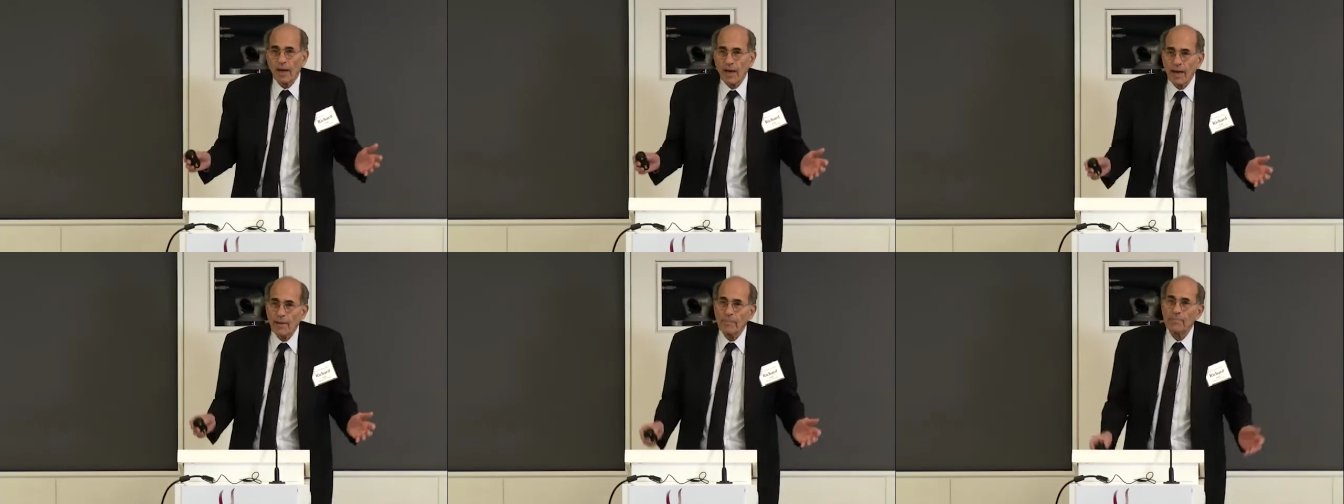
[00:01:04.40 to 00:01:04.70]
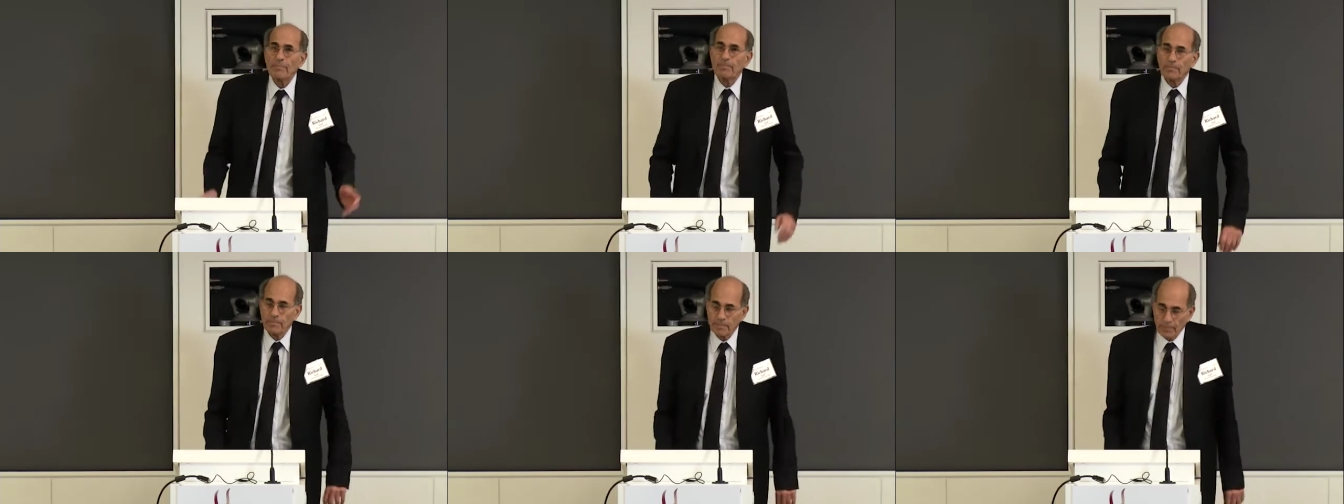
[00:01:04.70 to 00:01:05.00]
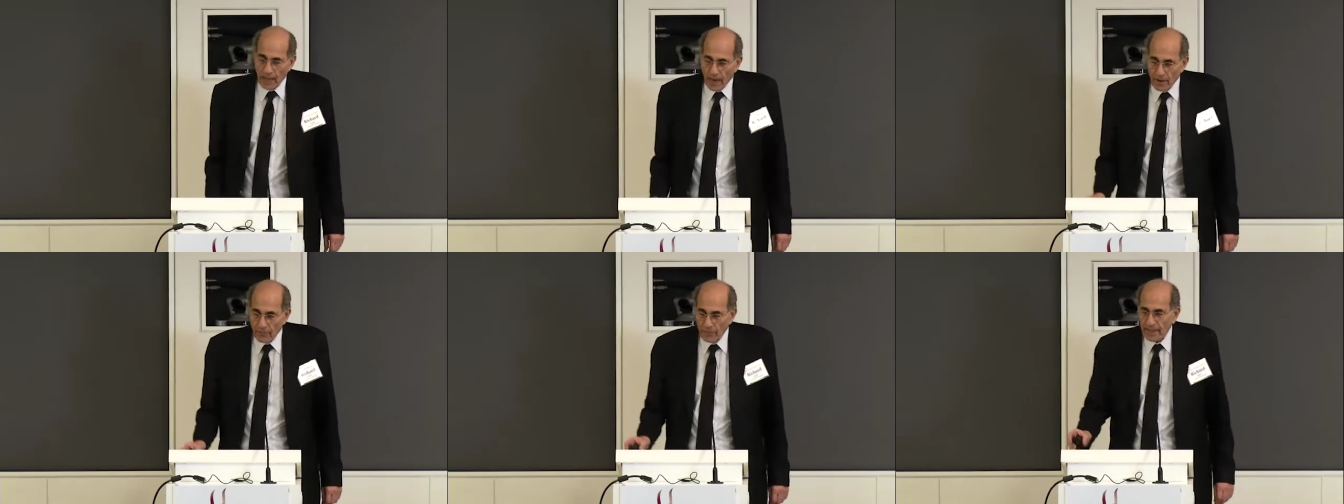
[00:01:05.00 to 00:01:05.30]
um,
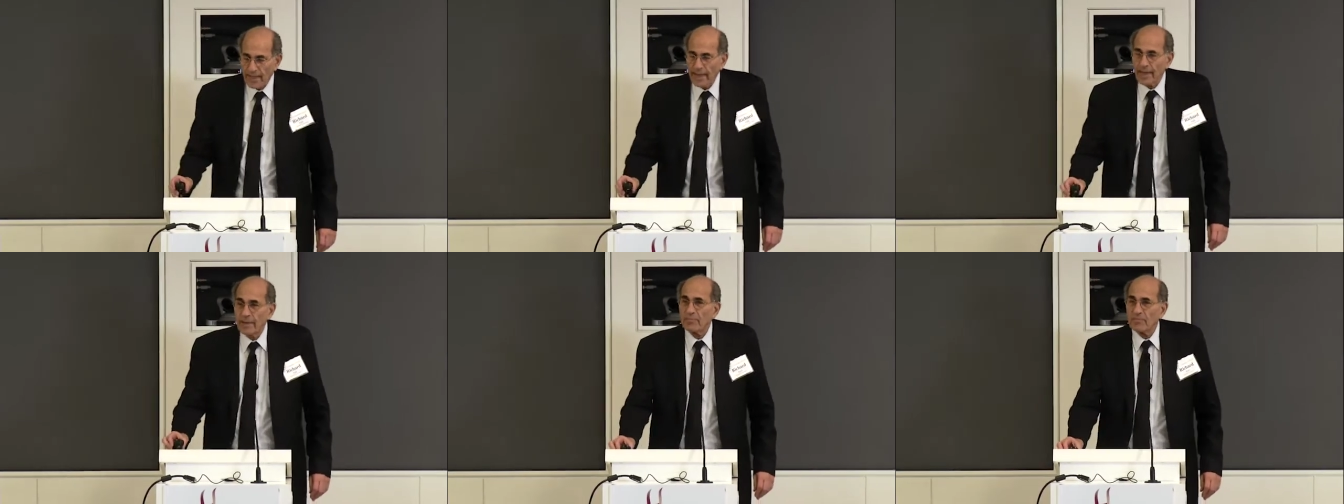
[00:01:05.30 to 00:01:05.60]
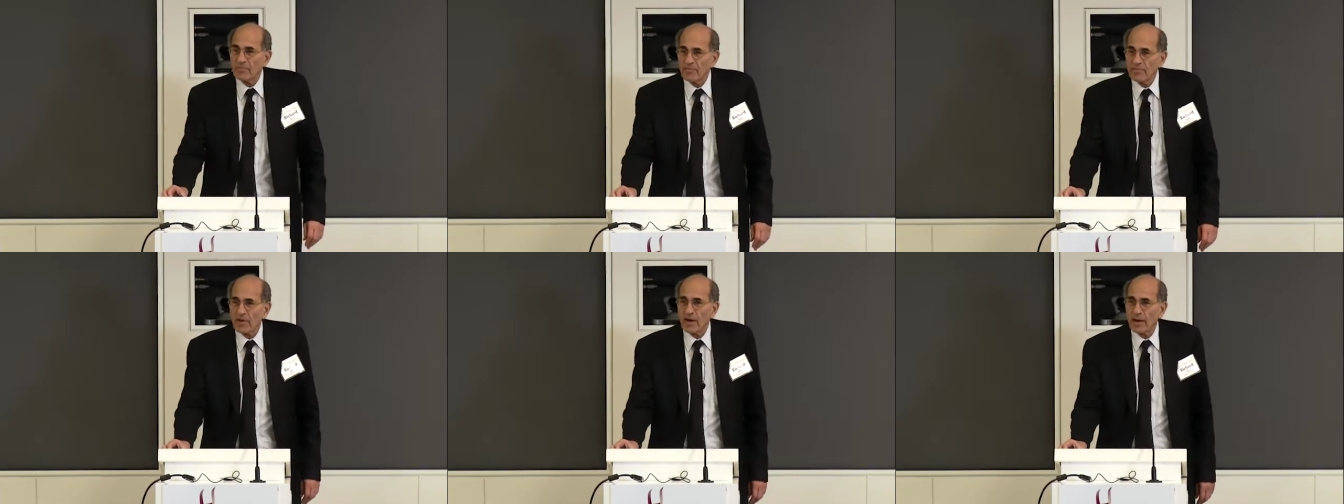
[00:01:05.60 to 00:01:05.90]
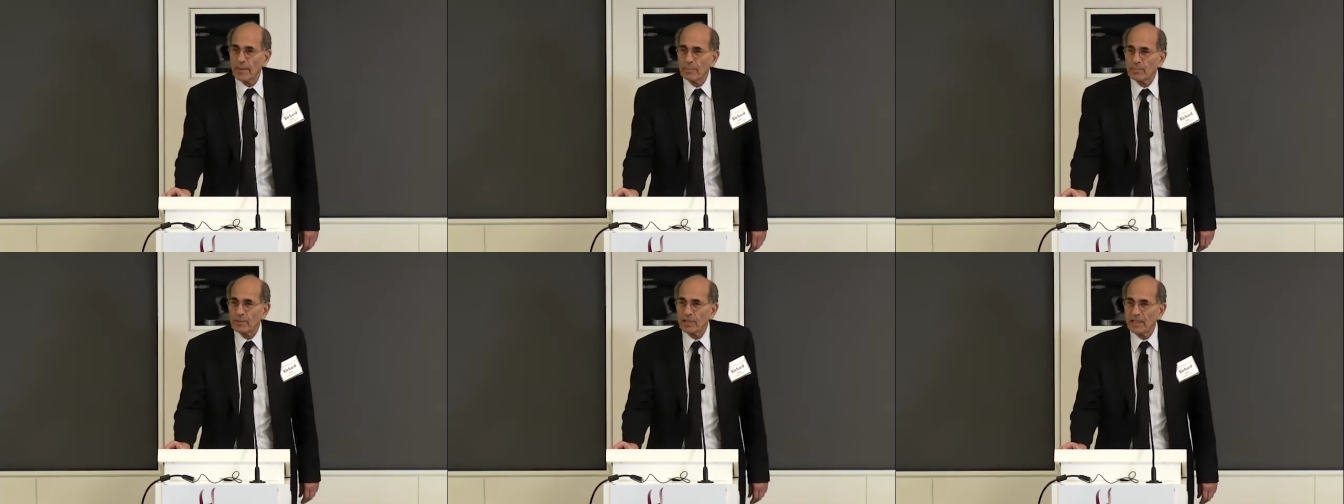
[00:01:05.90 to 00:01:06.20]
I really am
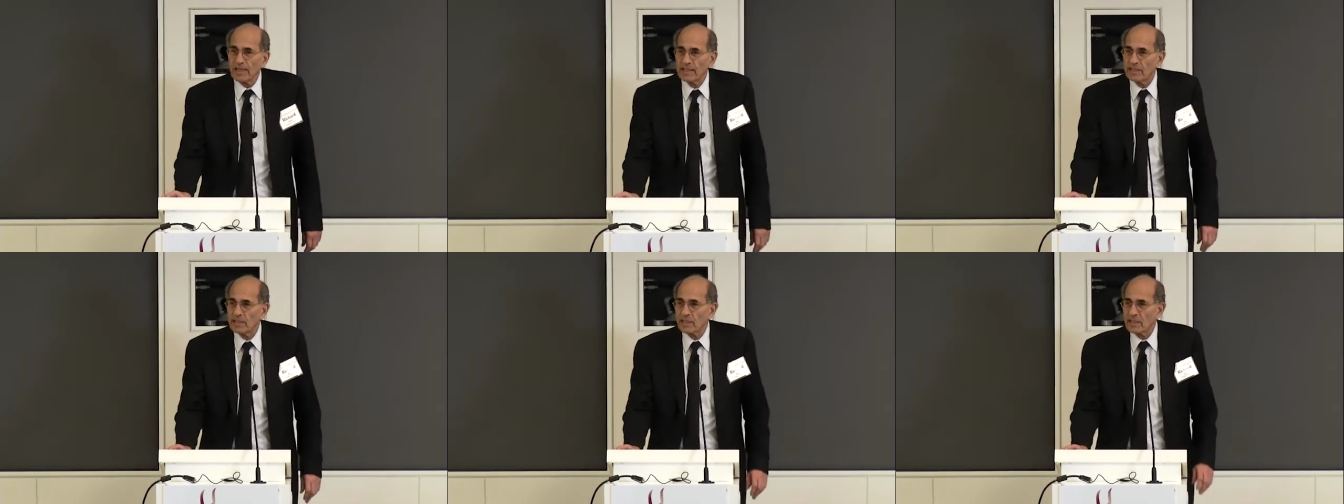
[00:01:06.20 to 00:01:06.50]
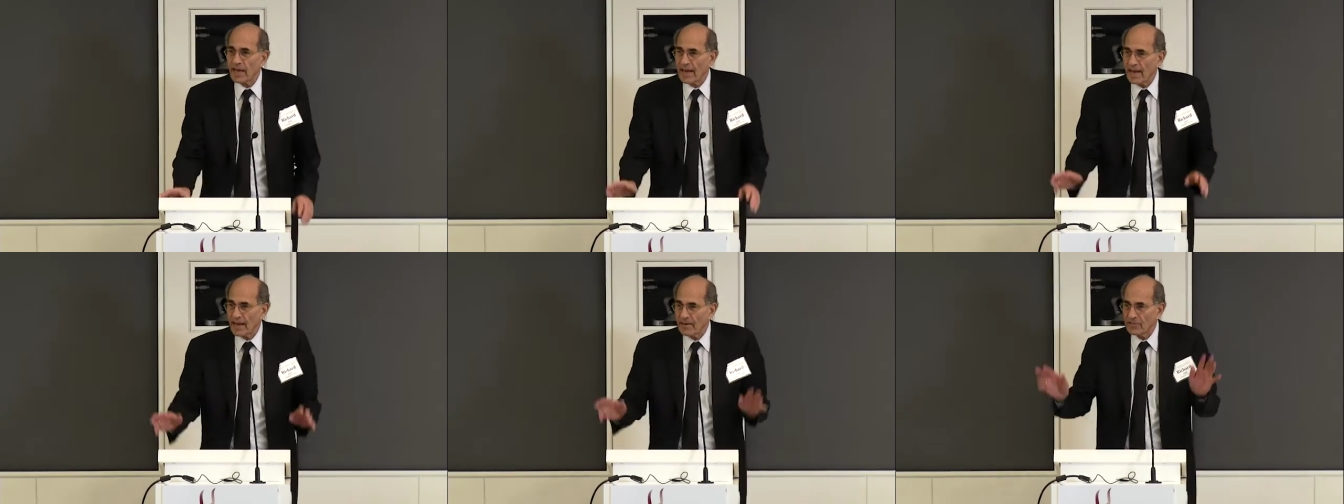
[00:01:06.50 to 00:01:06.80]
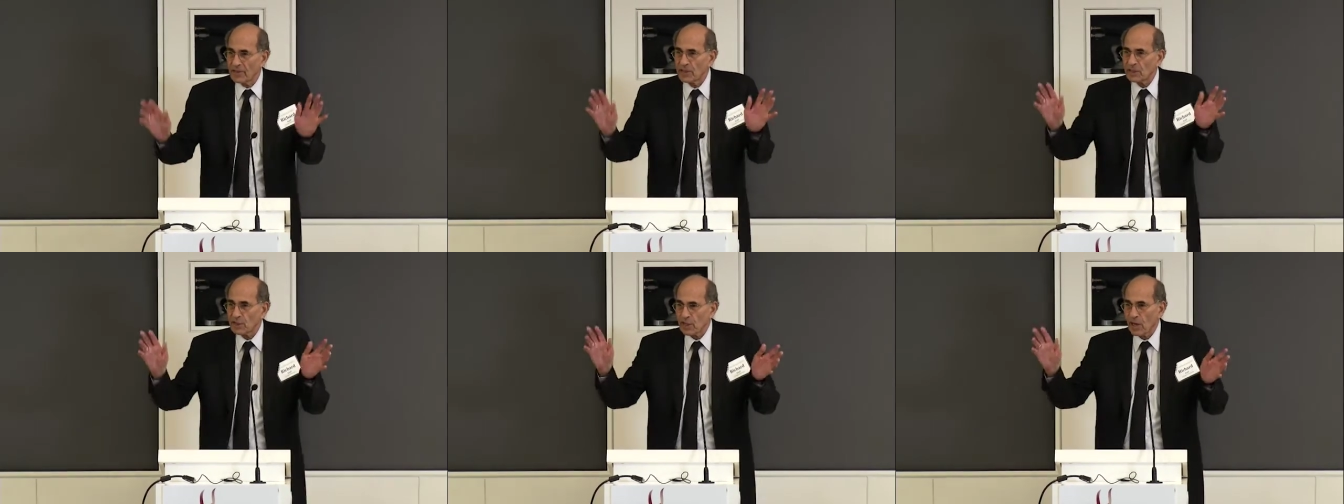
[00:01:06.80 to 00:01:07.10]
very pleased to
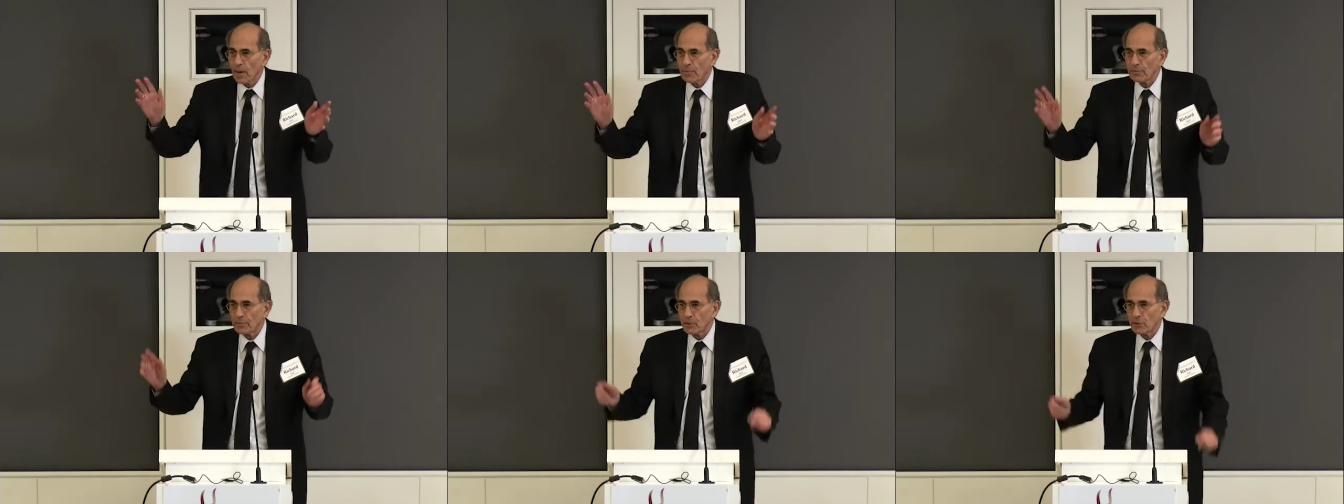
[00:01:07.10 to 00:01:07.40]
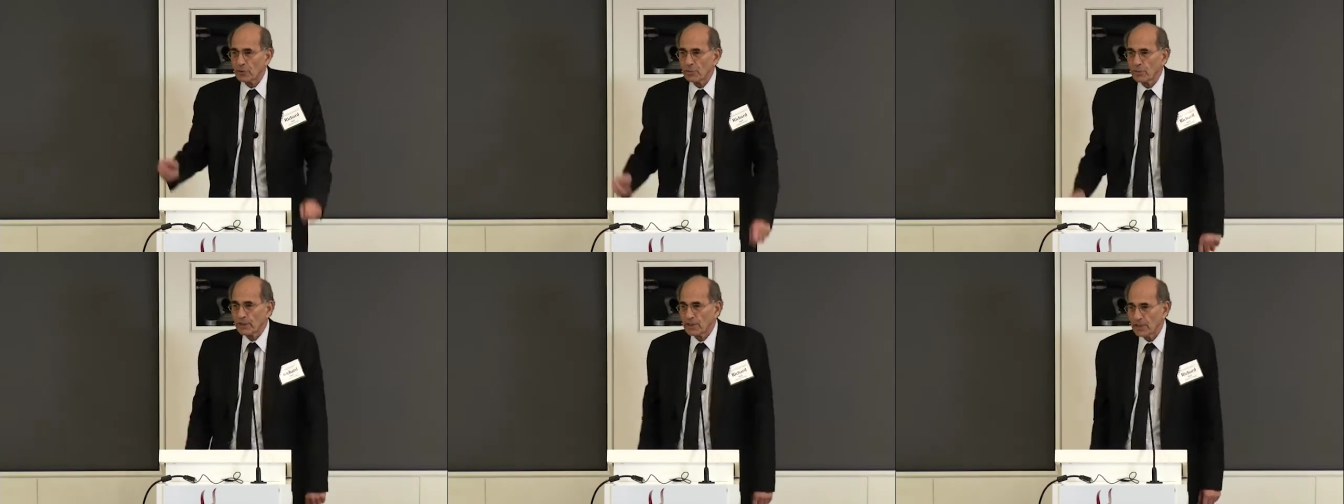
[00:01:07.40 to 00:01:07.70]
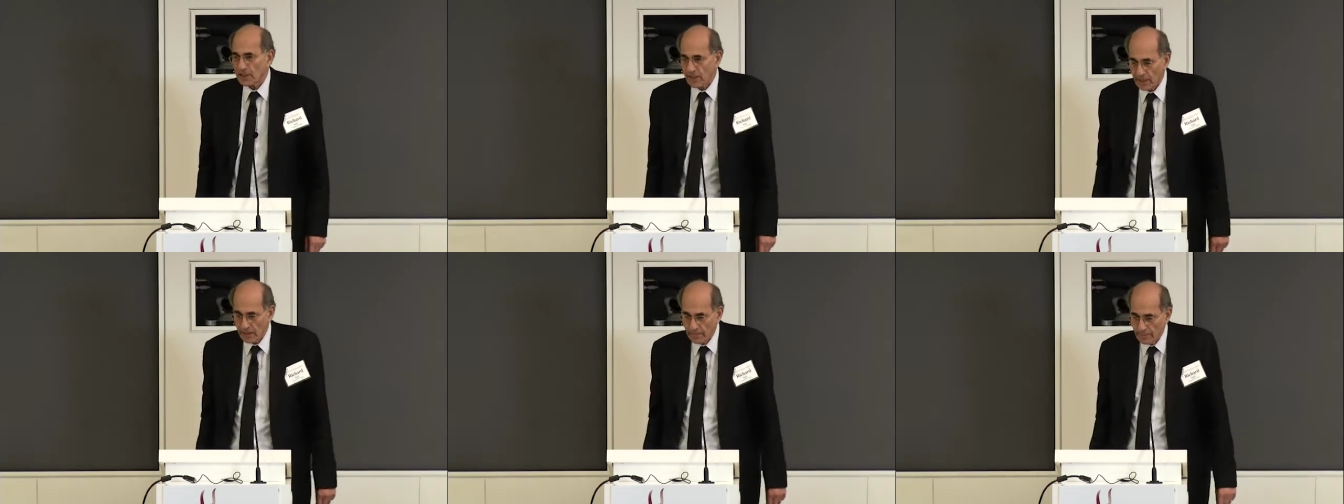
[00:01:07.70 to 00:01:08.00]
have this
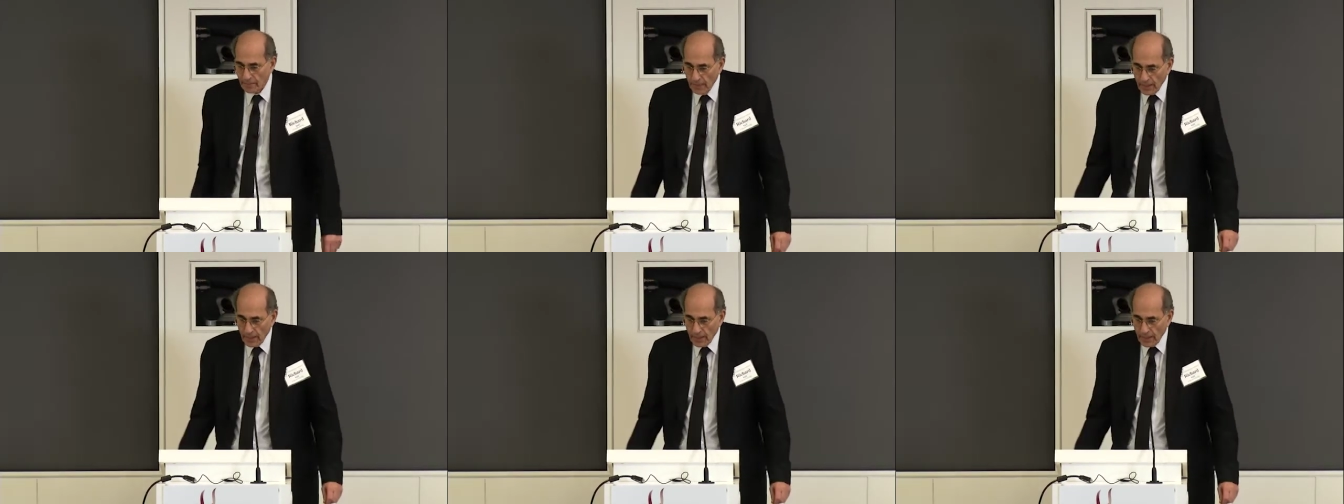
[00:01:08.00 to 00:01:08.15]
opportunity.